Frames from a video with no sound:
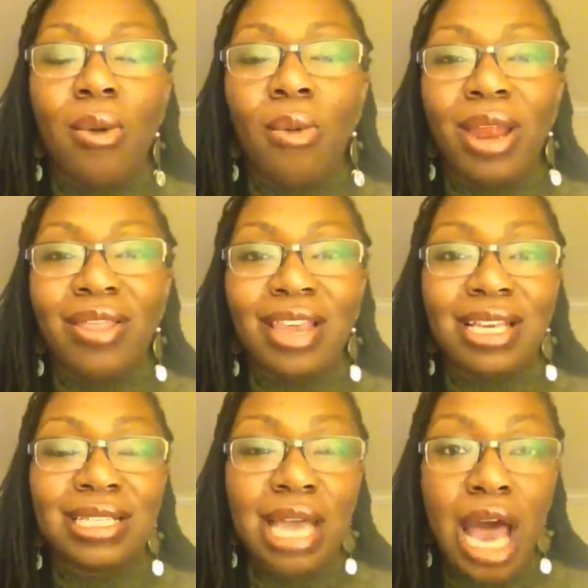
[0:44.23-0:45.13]
what
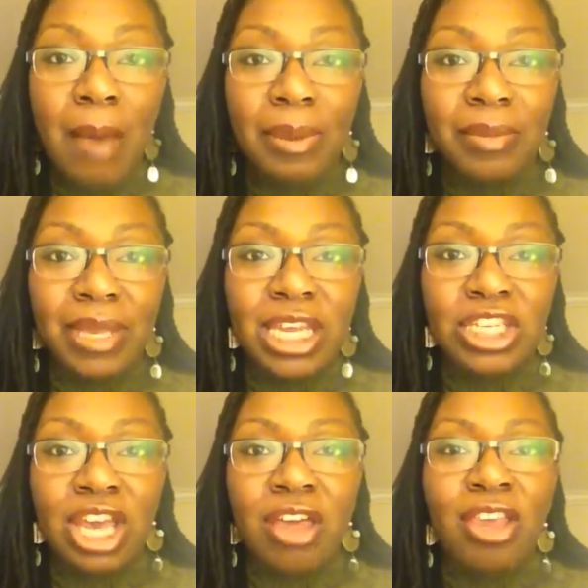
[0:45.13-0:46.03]
things complement
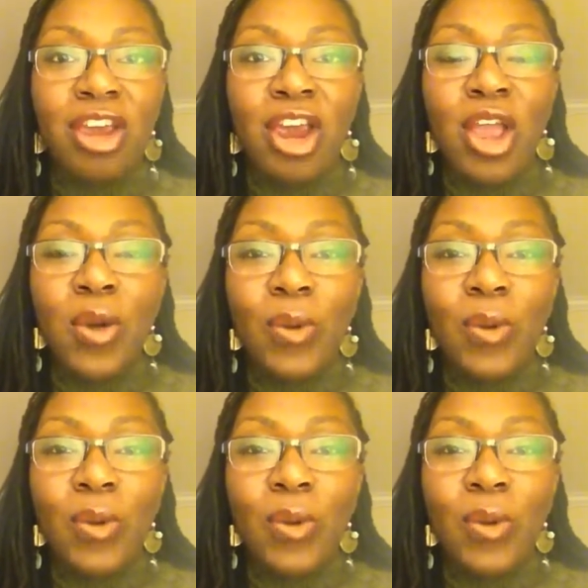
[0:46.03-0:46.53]
each other,